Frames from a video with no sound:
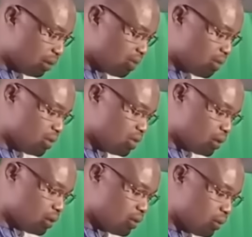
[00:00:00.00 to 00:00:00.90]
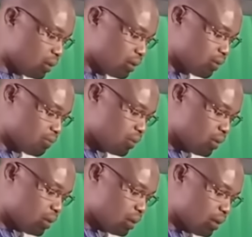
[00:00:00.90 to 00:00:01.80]
initiate innovative
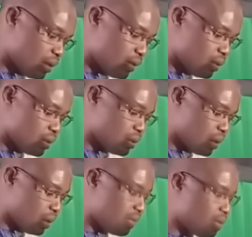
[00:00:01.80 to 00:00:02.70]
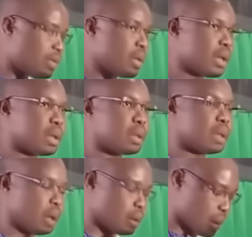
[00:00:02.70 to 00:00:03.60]
projects that will strengthen
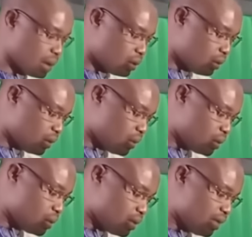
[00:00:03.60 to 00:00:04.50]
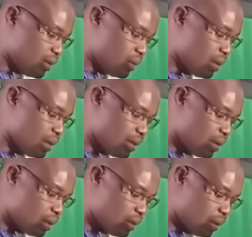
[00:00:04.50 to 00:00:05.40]
the impact of our public
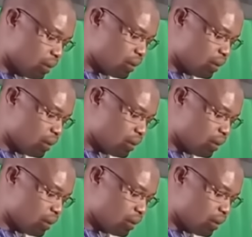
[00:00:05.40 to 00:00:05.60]
enterprises